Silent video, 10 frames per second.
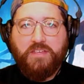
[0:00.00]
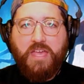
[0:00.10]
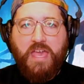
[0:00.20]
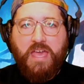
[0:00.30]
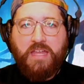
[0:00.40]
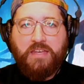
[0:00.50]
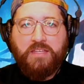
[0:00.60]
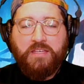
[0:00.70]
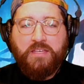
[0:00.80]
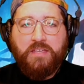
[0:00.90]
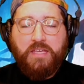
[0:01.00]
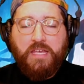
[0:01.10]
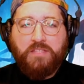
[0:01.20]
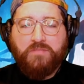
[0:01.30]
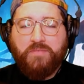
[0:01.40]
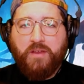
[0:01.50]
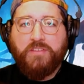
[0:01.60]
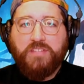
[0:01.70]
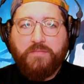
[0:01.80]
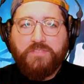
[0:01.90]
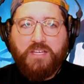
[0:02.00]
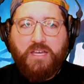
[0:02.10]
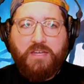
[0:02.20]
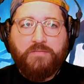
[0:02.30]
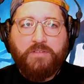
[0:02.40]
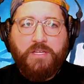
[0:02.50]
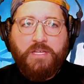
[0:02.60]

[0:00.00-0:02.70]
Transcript: And it's very tough to kind of